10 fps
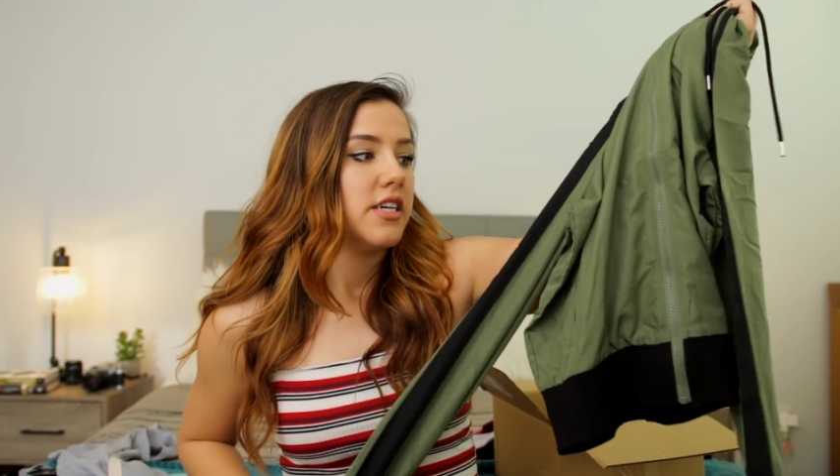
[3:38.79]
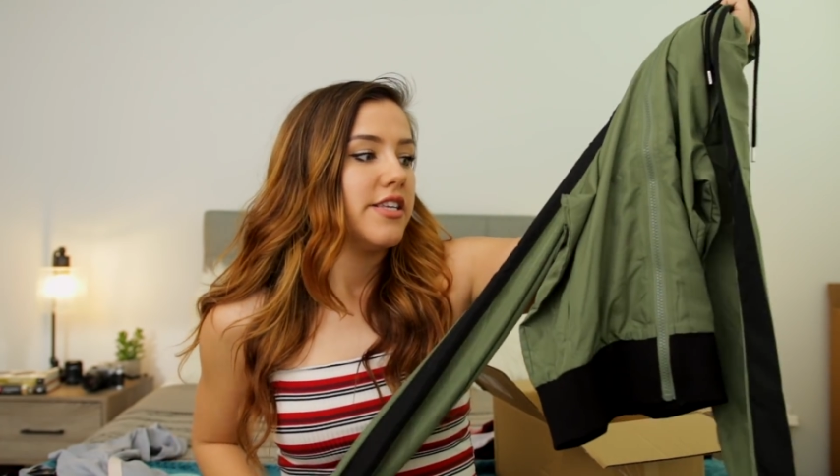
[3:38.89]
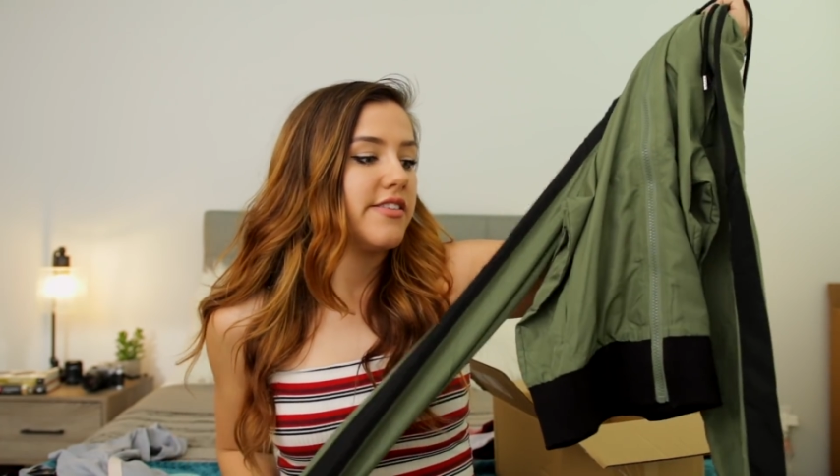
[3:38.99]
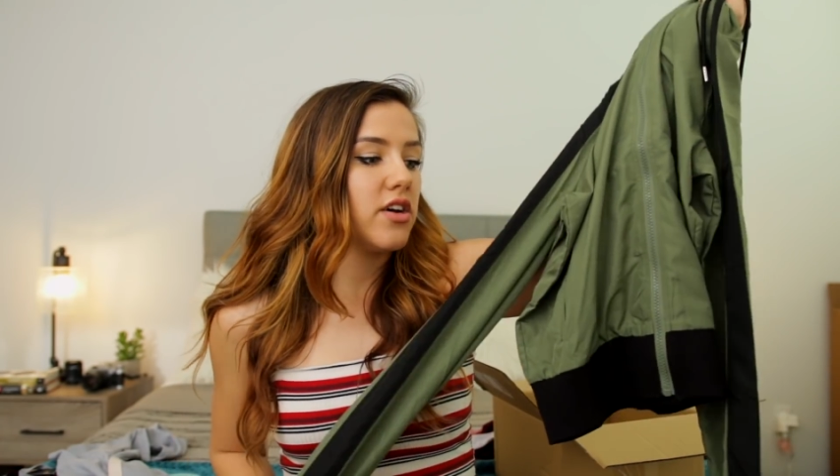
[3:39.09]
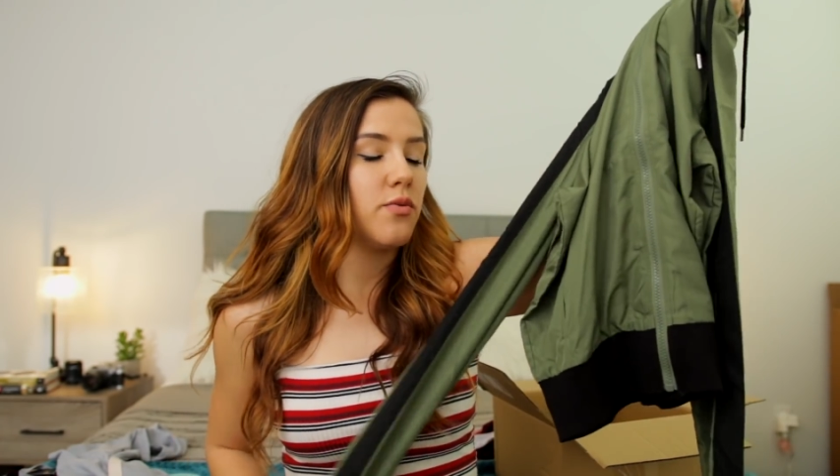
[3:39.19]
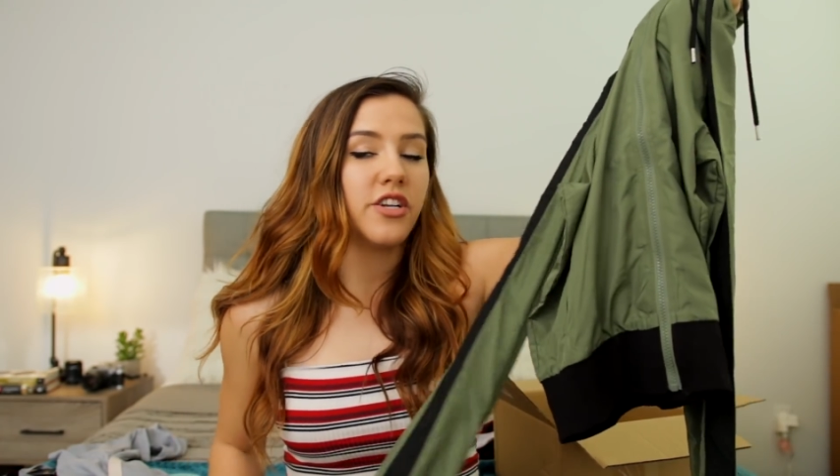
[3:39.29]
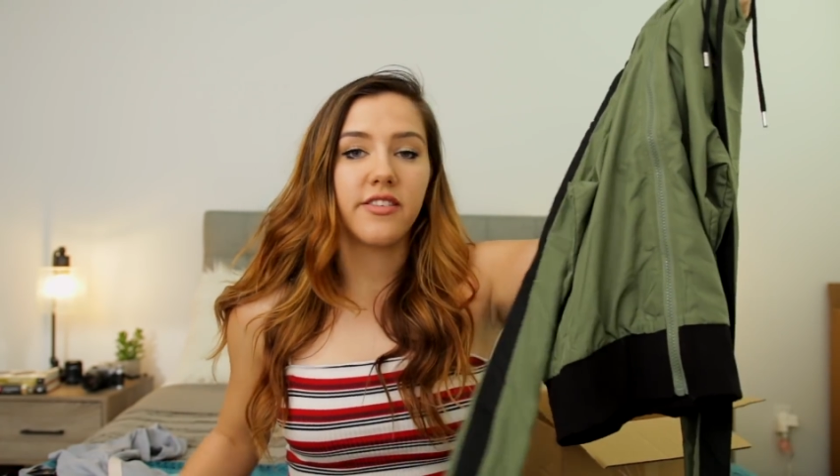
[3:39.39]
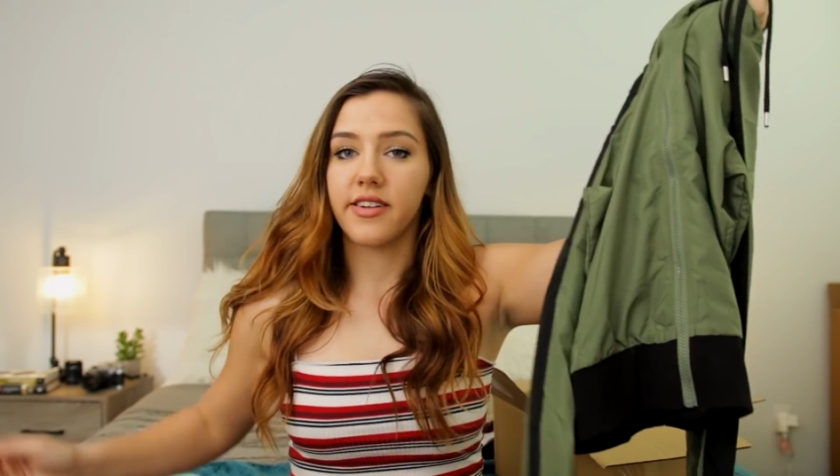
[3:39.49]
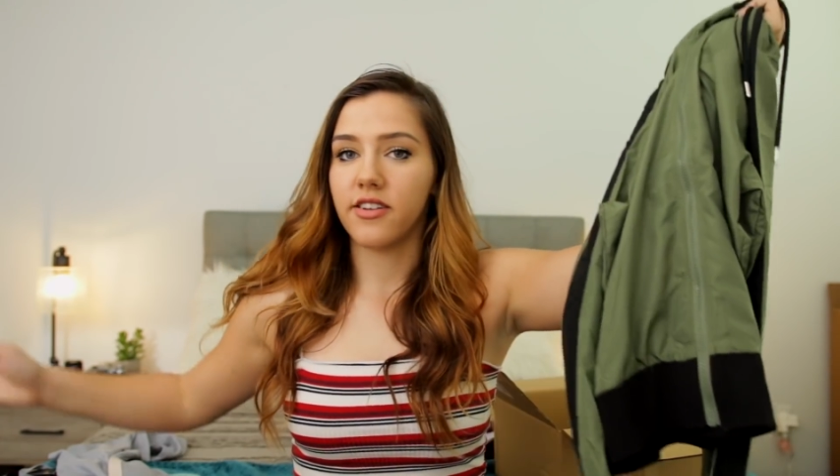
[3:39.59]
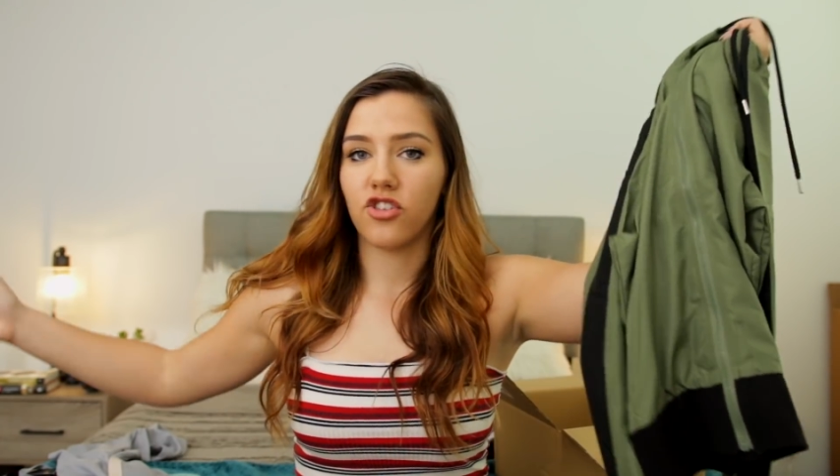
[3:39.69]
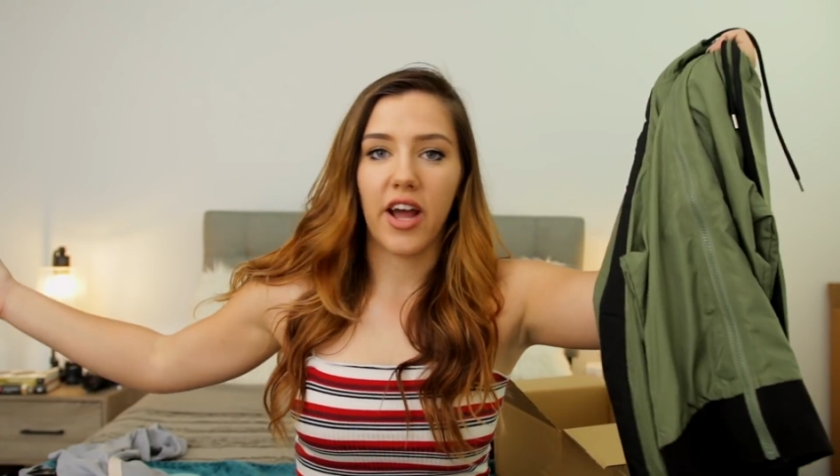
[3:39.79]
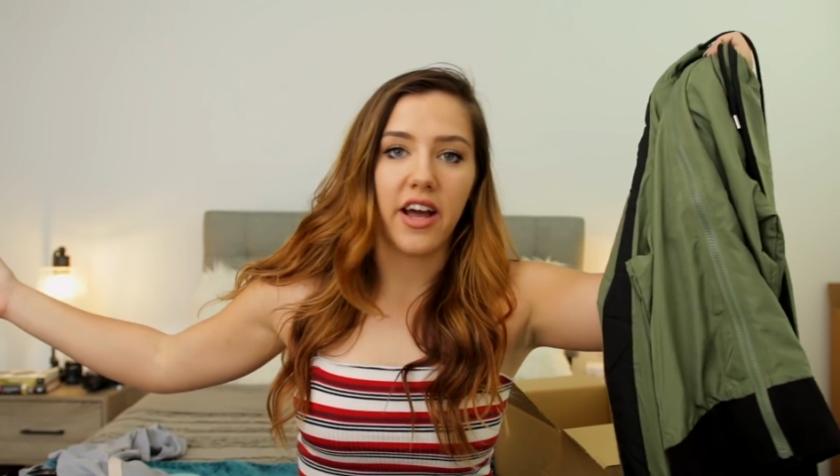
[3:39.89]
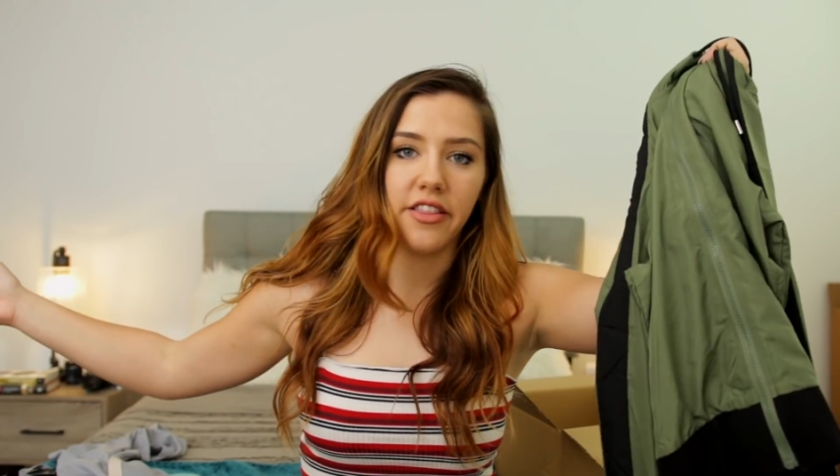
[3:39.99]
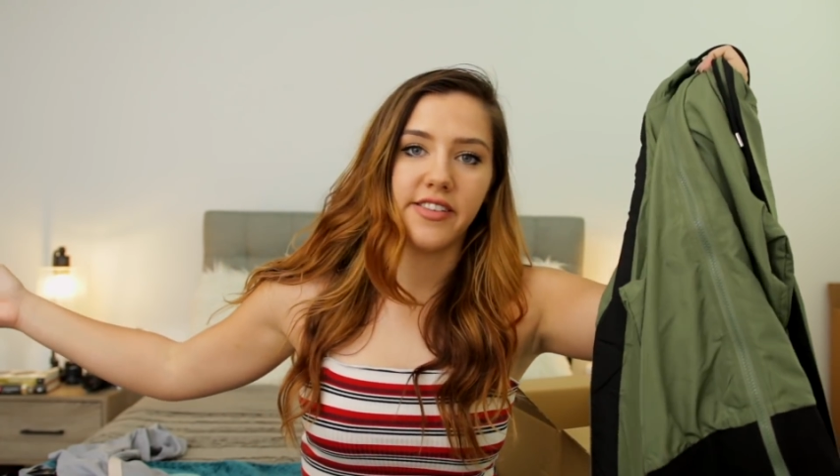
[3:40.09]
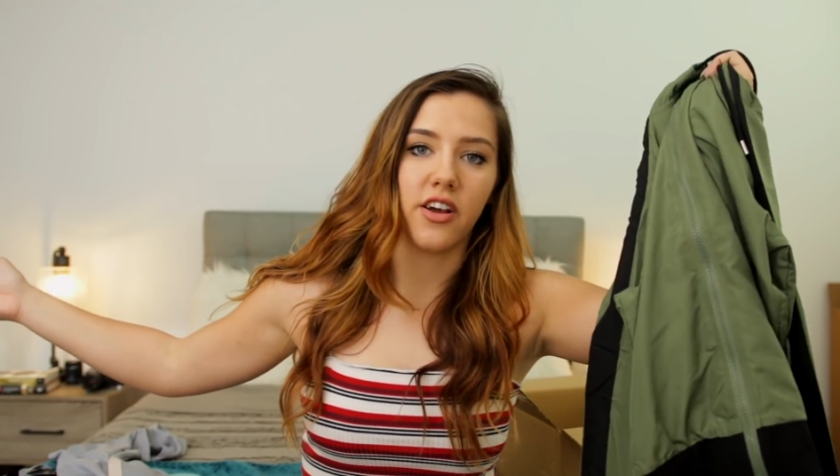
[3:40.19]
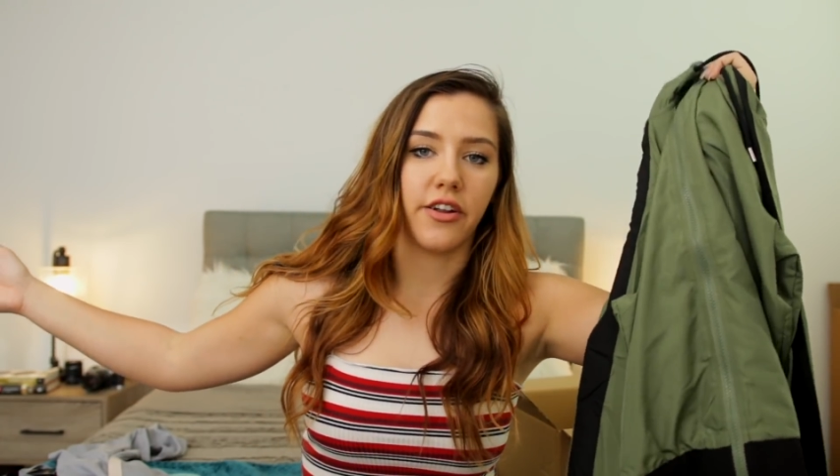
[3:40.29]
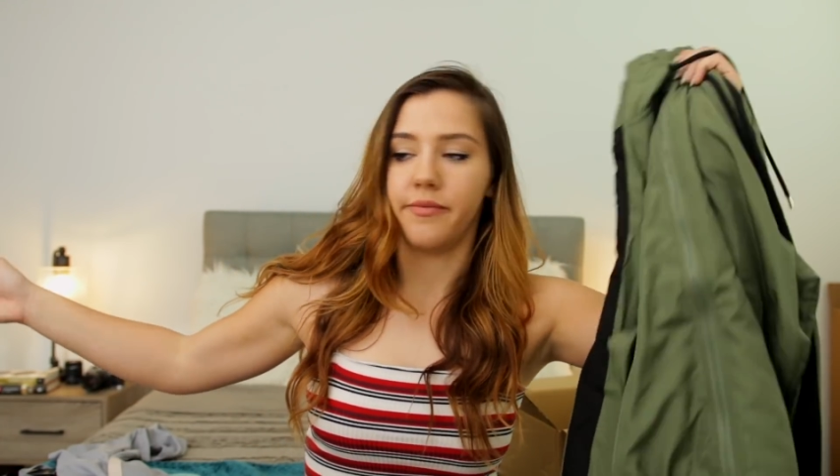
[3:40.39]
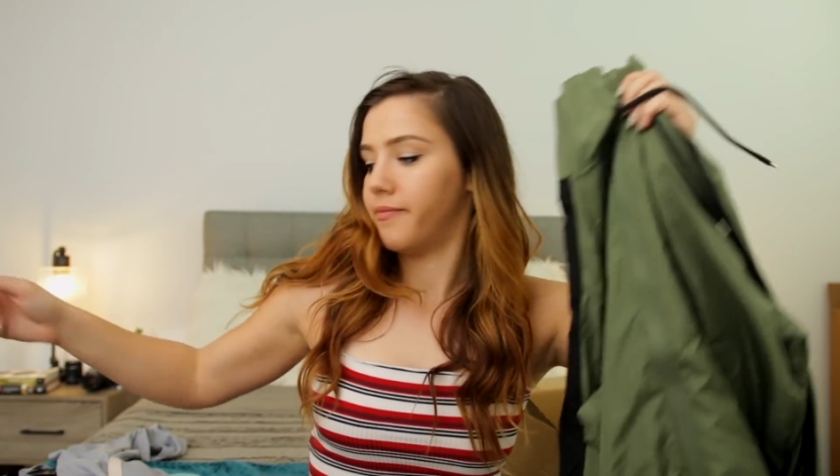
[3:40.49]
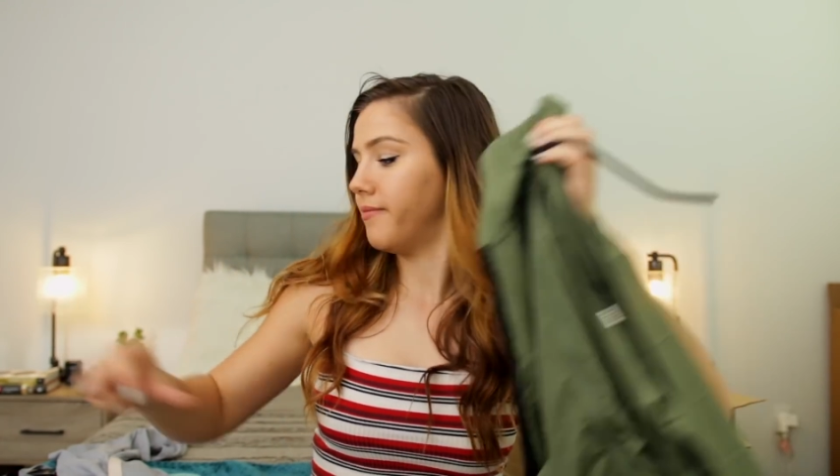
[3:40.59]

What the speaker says: So we're just gonna try all this on.